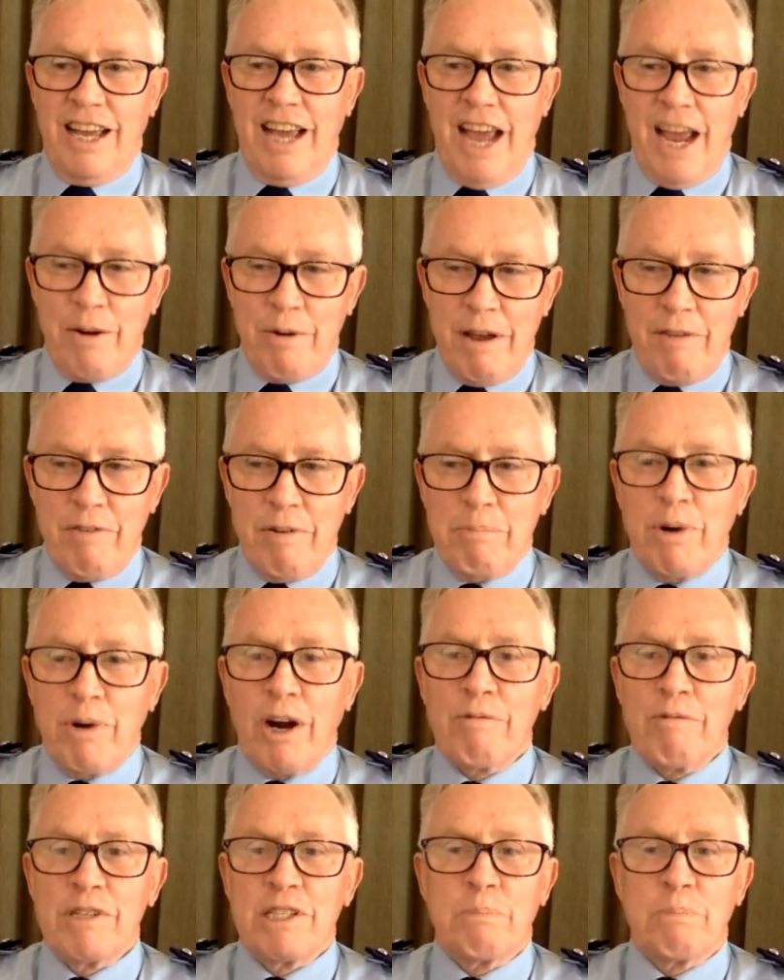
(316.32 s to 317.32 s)
However, my
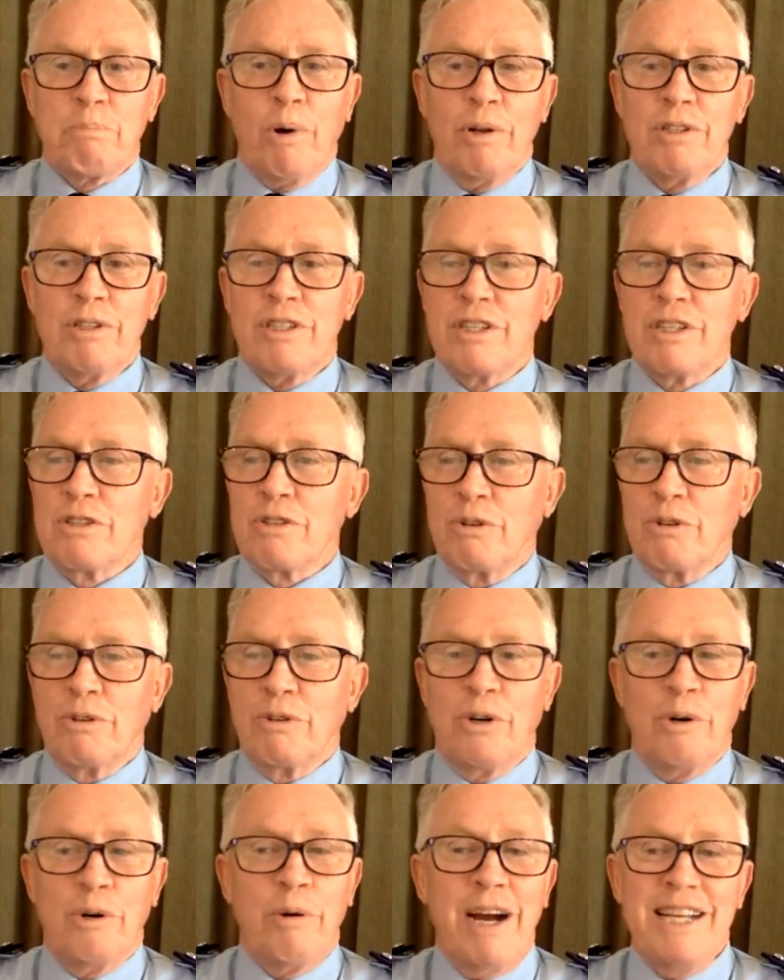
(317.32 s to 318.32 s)
response is
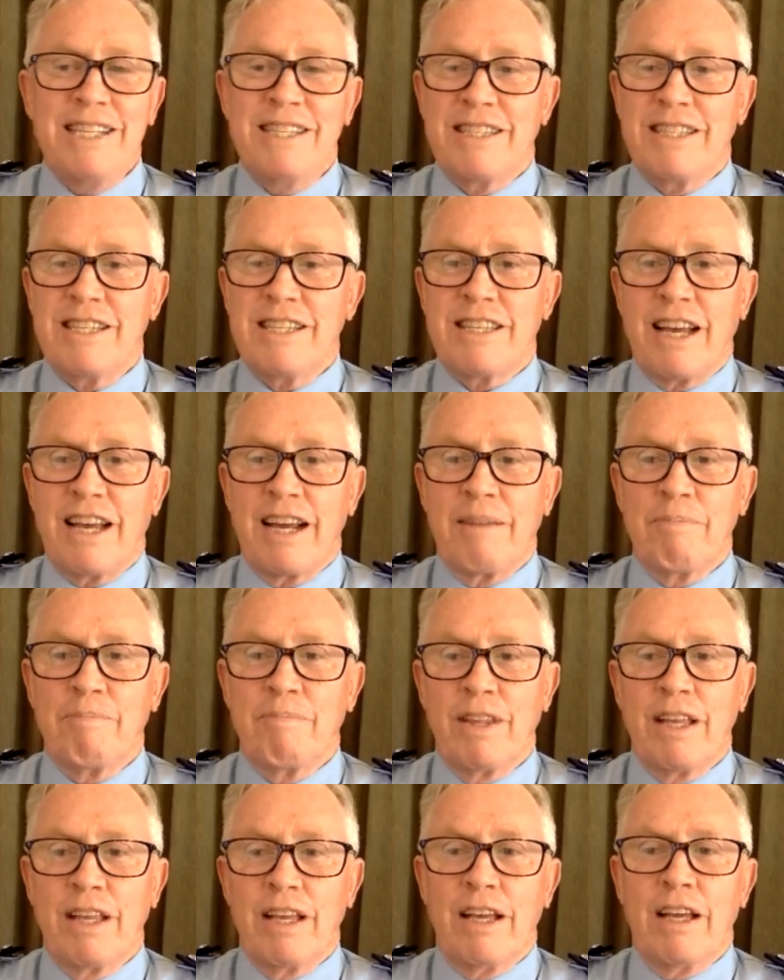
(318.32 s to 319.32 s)
always the same.
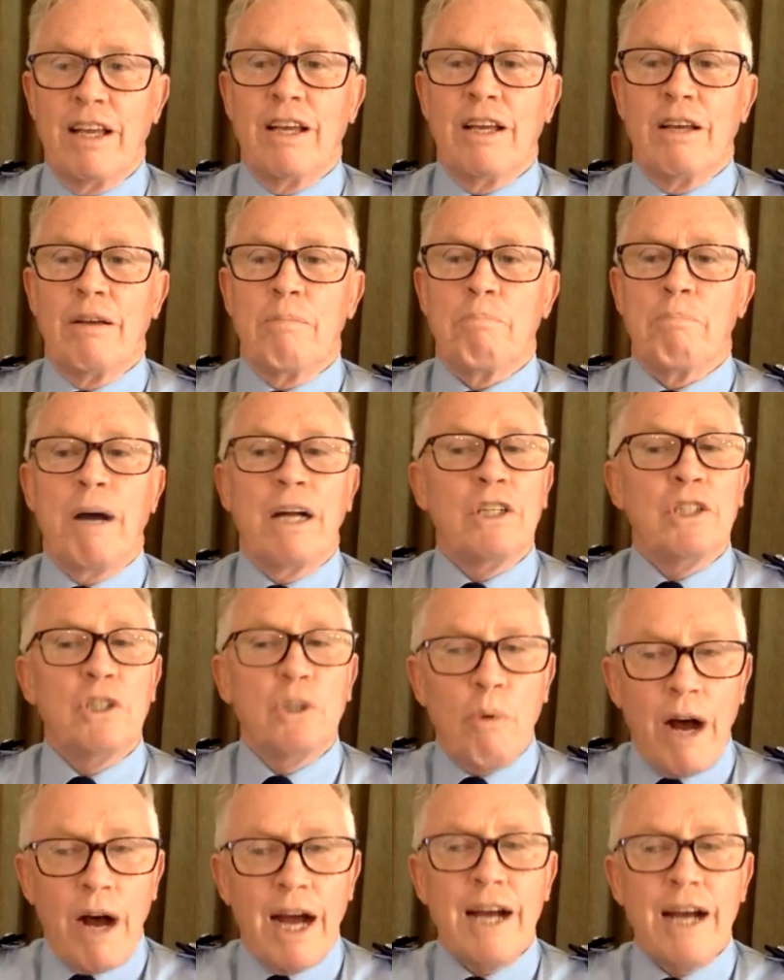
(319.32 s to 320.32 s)
But
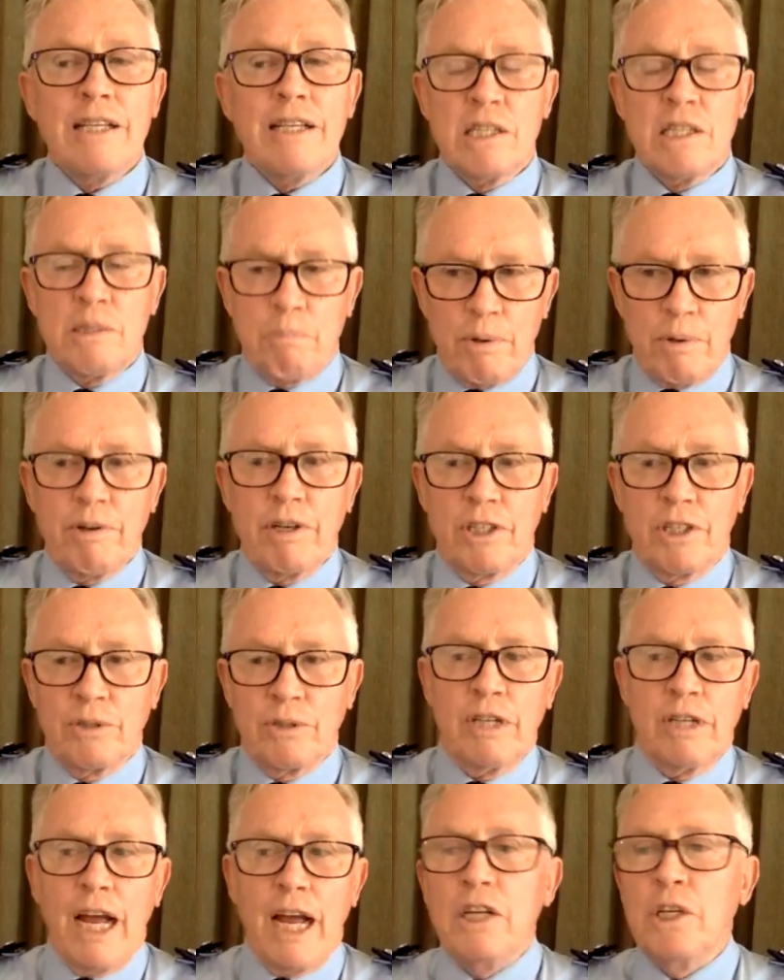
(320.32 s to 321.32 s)
you are
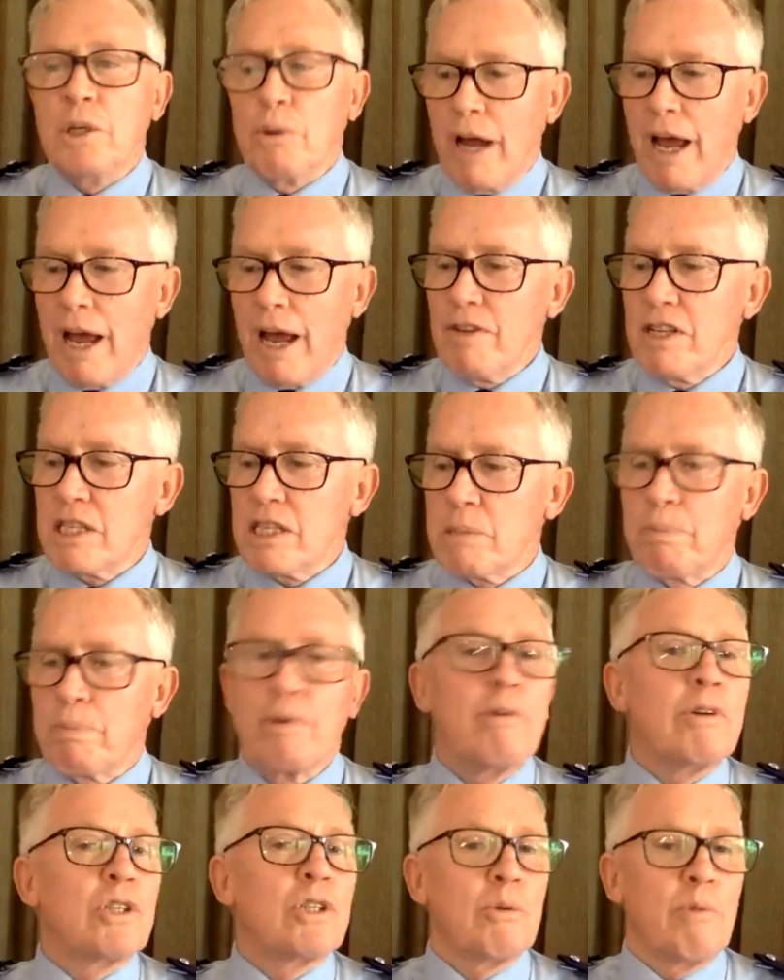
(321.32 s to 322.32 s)
spiritual, and you have a
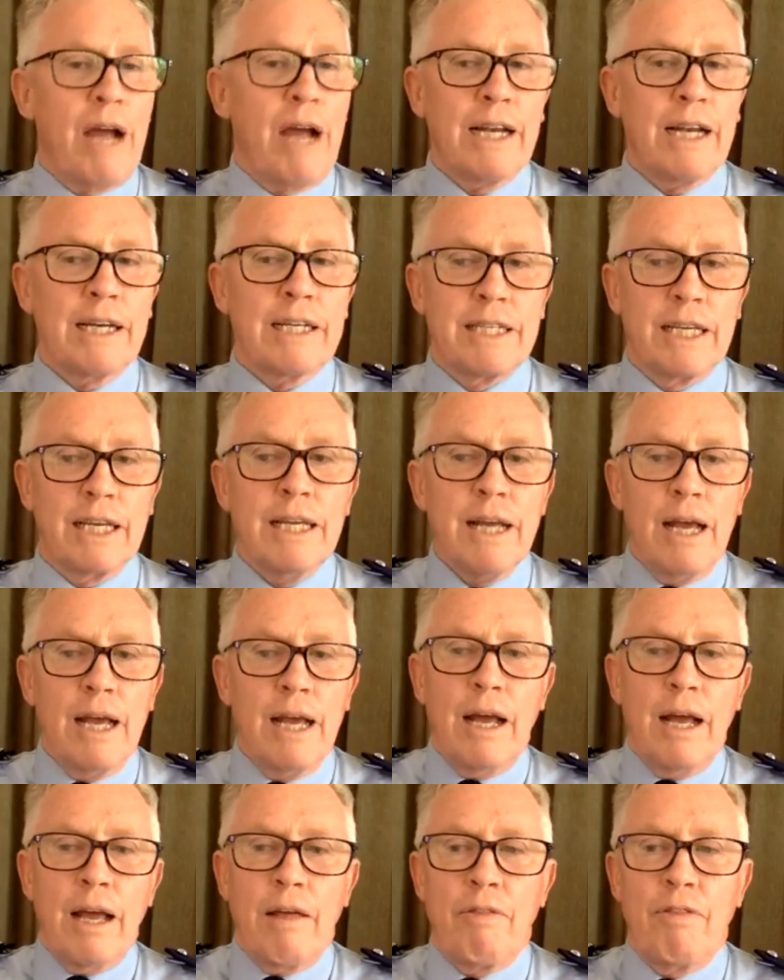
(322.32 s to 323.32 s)
spirituality
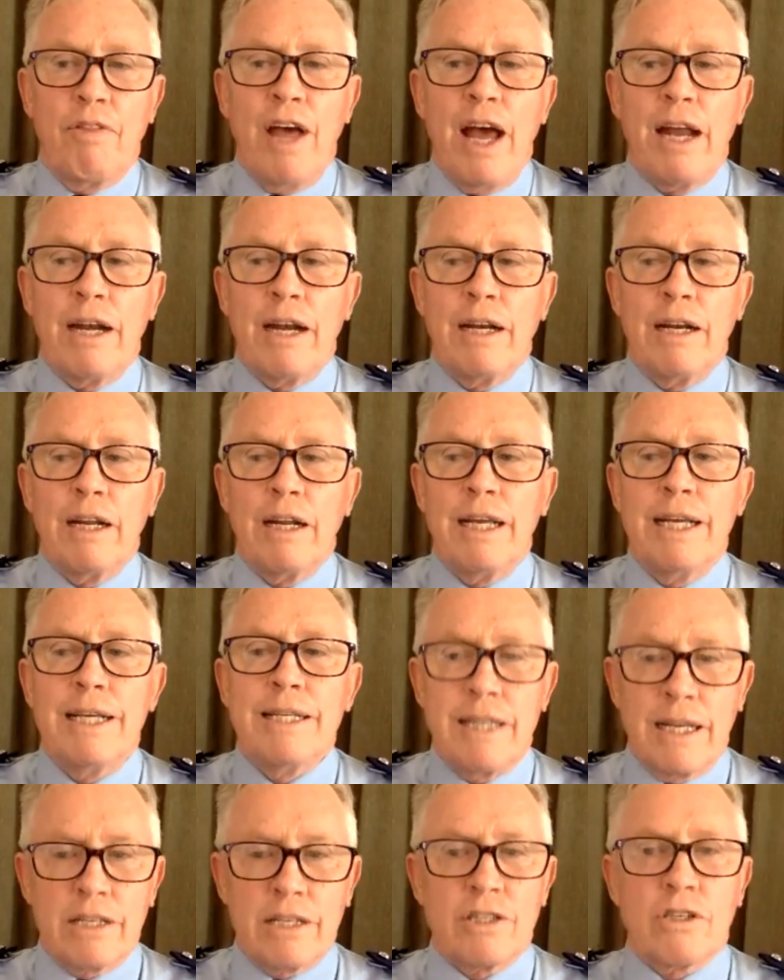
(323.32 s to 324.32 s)
that
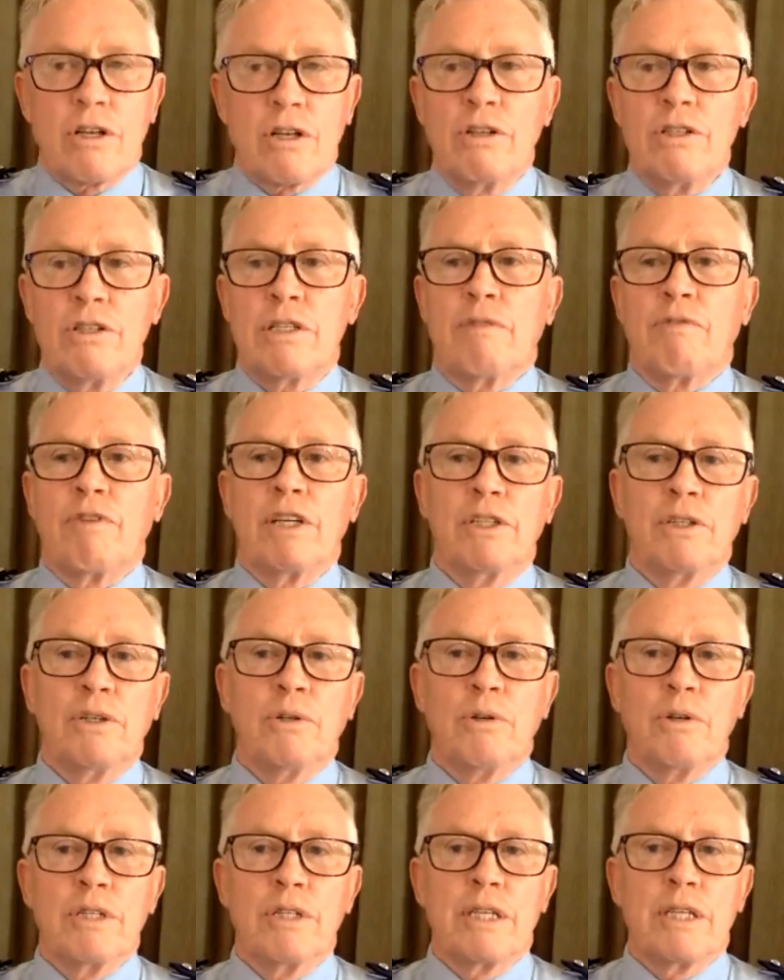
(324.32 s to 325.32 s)
is exclusively
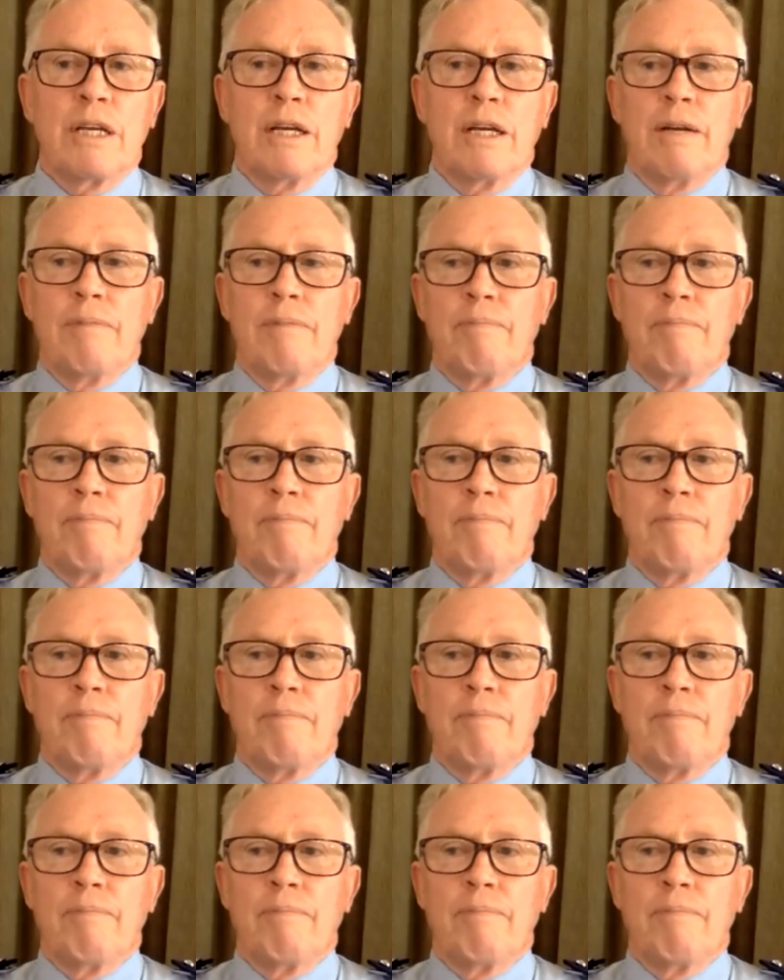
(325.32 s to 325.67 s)
yours.